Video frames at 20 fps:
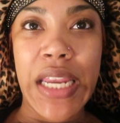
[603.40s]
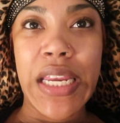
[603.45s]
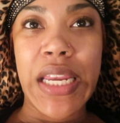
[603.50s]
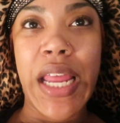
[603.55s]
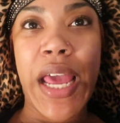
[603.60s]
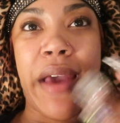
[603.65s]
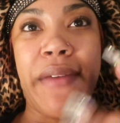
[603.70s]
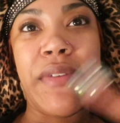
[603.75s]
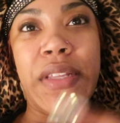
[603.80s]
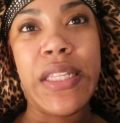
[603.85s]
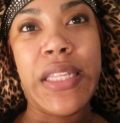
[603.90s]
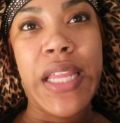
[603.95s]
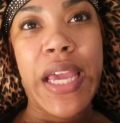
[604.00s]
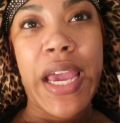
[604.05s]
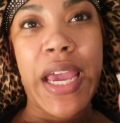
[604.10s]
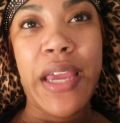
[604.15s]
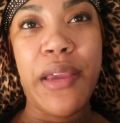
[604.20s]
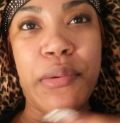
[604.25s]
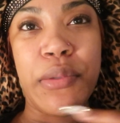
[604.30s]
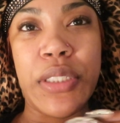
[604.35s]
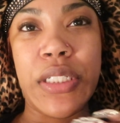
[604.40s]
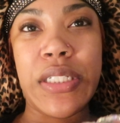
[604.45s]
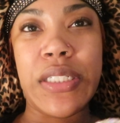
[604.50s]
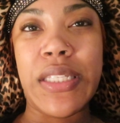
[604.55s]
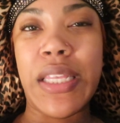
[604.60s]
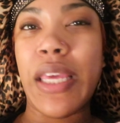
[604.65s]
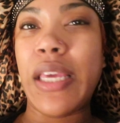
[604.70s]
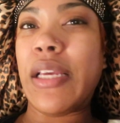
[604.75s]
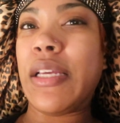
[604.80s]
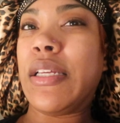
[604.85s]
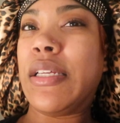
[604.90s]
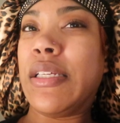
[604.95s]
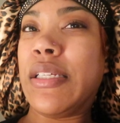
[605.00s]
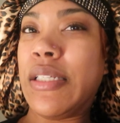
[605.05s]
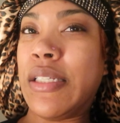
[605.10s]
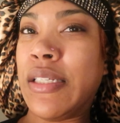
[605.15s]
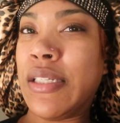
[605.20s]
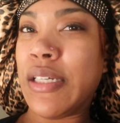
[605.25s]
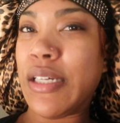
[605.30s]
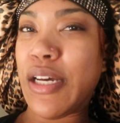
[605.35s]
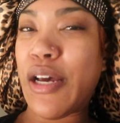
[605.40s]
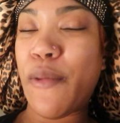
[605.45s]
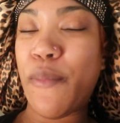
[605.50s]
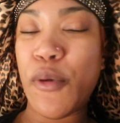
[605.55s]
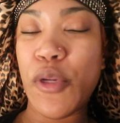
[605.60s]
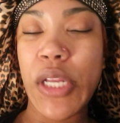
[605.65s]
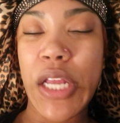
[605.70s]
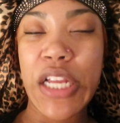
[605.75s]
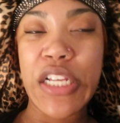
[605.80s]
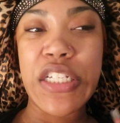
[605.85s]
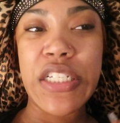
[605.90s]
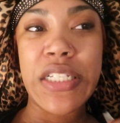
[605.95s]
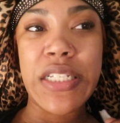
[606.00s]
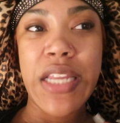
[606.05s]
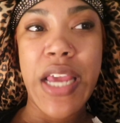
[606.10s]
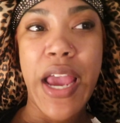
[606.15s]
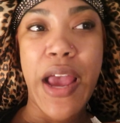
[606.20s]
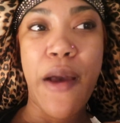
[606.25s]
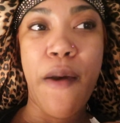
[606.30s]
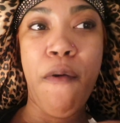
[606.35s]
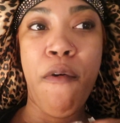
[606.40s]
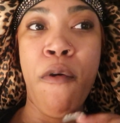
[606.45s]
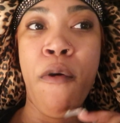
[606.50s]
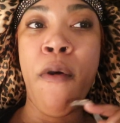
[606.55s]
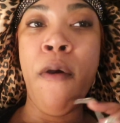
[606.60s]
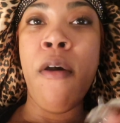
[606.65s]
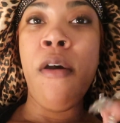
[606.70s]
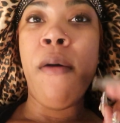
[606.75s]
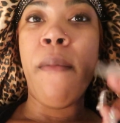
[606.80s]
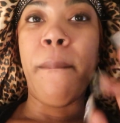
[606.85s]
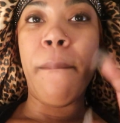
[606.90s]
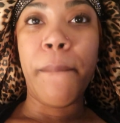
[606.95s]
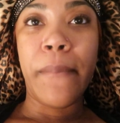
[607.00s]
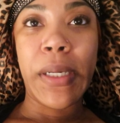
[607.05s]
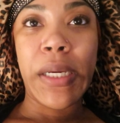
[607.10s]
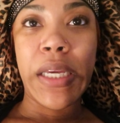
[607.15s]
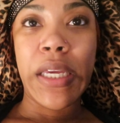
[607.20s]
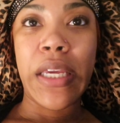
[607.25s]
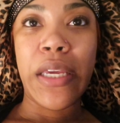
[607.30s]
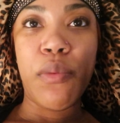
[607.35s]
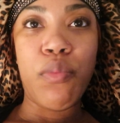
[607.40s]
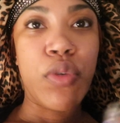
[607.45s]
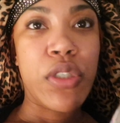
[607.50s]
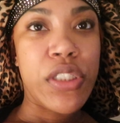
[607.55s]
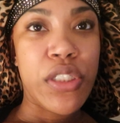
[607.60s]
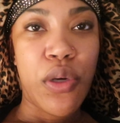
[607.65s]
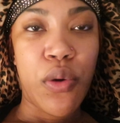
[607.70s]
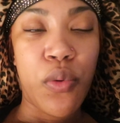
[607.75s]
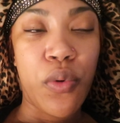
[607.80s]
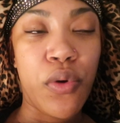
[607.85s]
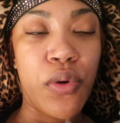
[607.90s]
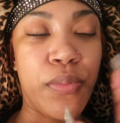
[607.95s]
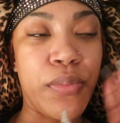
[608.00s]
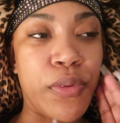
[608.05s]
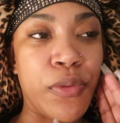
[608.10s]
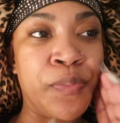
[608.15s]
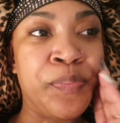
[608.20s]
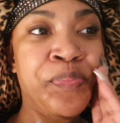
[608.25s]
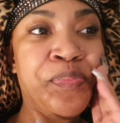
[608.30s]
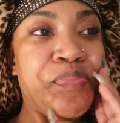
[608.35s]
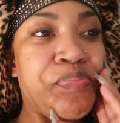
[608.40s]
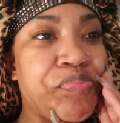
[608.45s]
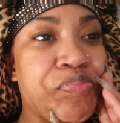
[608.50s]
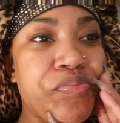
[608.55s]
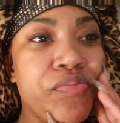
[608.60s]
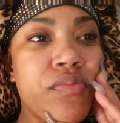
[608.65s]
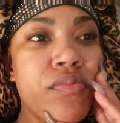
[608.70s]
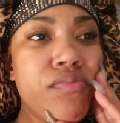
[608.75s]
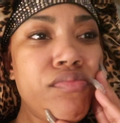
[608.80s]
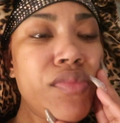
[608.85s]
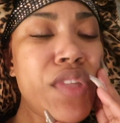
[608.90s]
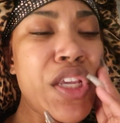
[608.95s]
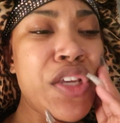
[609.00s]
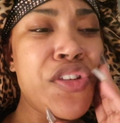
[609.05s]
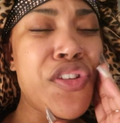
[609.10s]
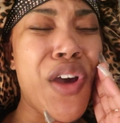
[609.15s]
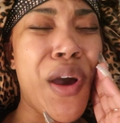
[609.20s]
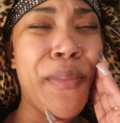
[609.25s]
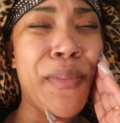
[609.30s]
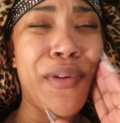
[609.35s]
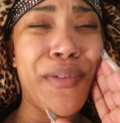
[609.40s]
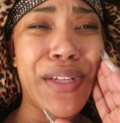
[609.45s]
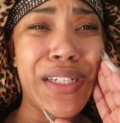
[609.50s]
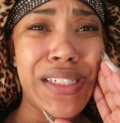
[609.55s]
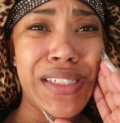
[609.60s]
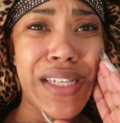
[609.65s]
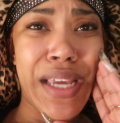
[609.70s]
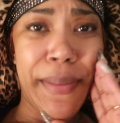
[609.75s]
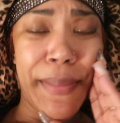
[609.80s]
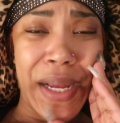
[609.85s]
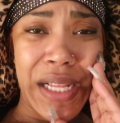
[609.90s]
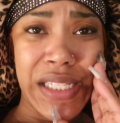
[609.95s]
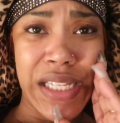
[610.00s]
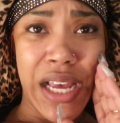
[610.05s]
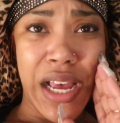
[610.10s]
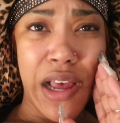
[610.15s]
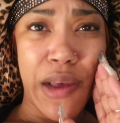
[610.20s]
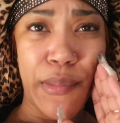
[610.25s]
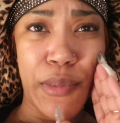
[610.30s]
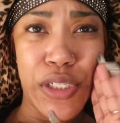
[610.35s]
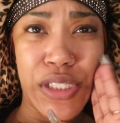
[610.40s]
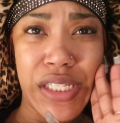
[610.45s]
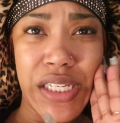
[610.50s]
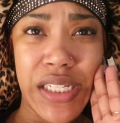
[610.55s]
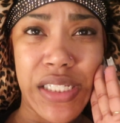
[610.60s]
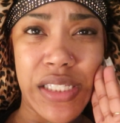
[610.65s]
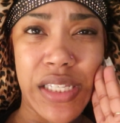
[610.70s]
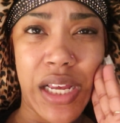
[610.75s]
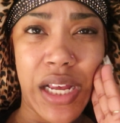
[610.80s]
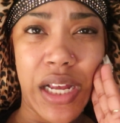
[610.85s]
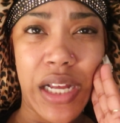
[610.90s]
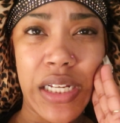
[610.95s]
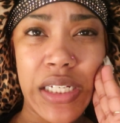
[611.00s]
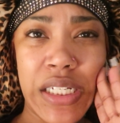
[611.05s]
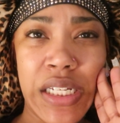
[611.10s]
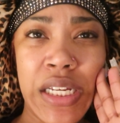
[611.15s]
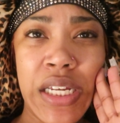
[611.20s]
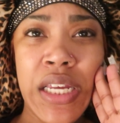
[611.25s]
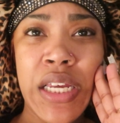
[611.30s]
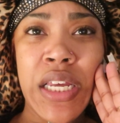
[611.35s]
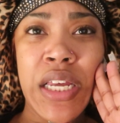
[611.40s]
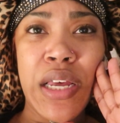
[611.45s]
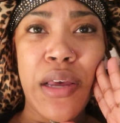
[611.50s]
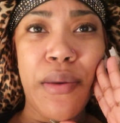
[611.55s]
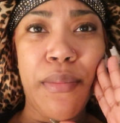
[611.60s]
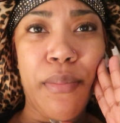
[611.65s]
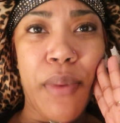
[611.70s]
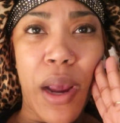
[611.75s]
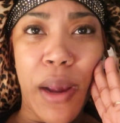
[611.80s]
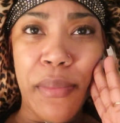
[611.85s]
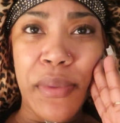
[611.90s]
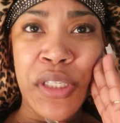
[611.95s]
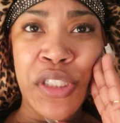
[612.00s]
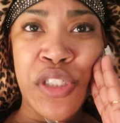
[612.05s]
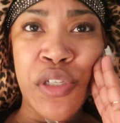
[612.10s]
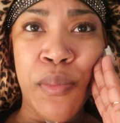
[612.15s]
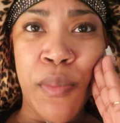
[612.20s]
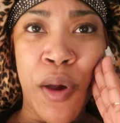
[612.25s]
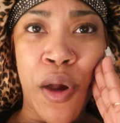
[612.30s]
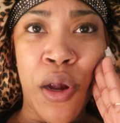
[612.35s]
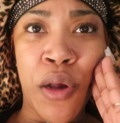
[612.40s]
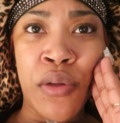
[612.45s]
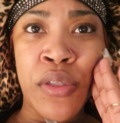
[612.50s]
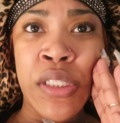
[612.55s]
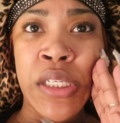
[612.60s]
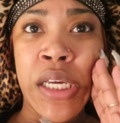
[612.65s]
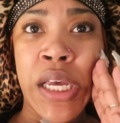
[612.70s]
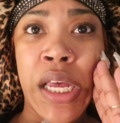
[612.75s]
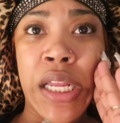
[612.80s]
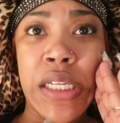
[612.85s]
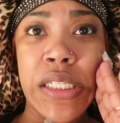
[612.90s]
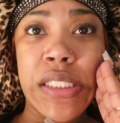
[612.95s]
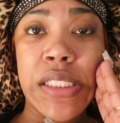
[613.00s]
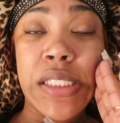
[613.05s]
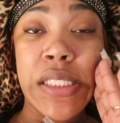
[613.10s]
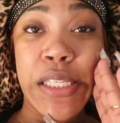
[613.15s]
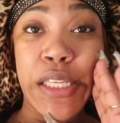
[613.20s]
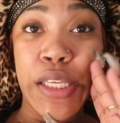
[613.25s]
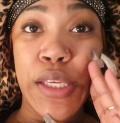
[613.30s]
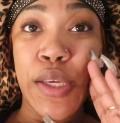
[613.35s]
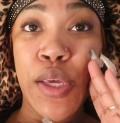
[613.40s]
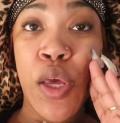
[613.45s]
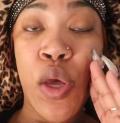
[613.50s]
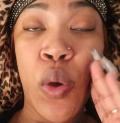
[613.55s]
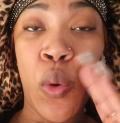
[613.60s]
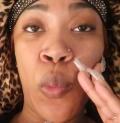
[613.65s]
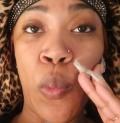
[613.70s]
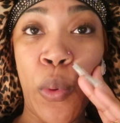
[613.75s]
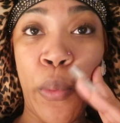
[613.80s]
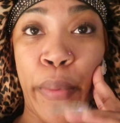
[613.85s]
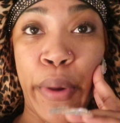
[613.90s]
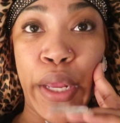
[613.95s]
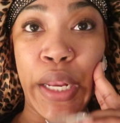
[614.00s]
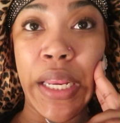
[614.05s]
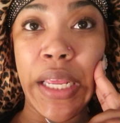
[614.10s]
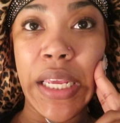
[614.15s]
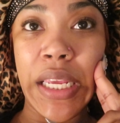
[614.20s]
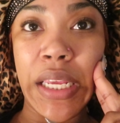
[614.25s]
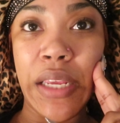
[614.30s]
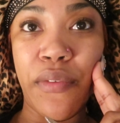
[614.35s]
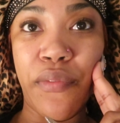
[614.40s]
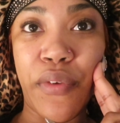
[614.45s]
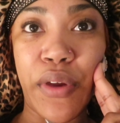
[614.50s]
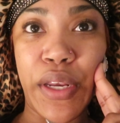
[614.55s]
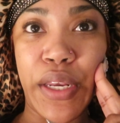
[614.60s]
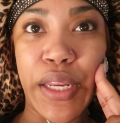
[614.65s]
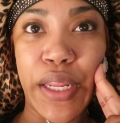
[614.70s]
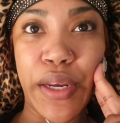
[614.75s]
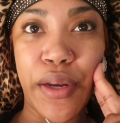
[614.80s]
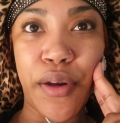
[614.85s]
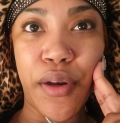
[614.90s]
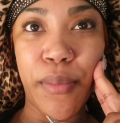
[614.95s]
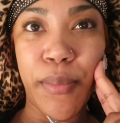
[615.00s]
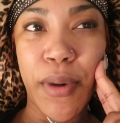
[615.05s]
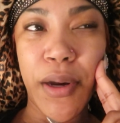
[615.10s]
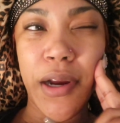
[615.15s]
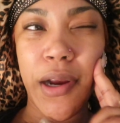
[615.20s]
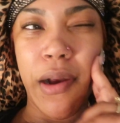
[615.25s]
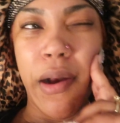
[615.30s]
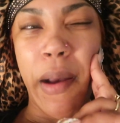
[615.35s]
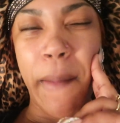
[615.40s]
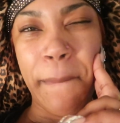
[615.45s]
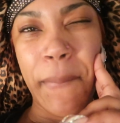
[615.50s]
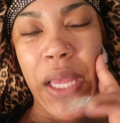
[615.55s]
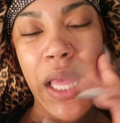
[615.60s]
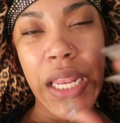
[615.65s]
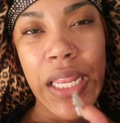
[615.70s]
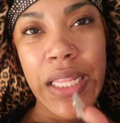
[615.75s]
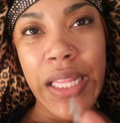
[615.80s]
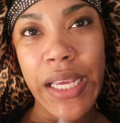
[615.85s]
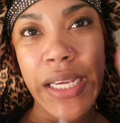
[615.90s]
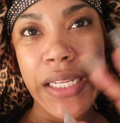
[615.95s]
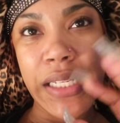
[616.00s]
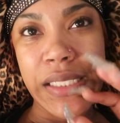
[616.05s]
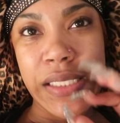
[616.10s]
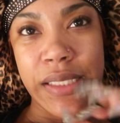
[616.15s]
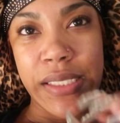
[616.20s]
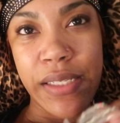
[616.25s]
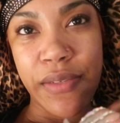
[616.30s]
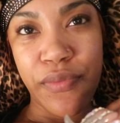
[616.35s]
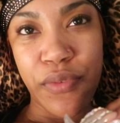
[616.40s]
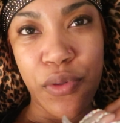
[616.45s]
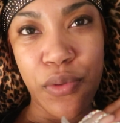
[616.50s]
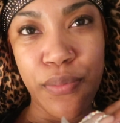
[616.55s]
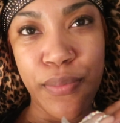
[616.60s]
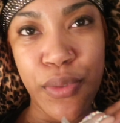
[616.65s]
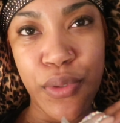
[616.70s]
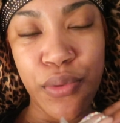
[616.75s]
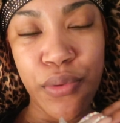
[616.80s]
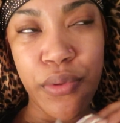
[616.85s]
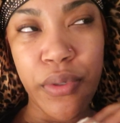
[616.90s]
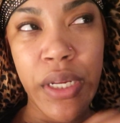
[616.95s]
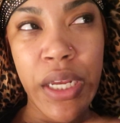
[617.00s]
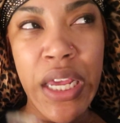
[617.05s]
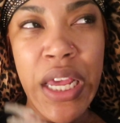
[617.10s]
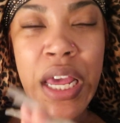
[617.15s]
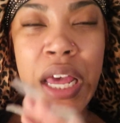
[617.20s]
and then having that, it was just like a couple notches down, but it wasn't horrible. So I'm gonna really take my time on TikTok probably tomorrow to kind of see what we're gonna eat for dinner tomorrow. I'm kind of like in a seafood mood.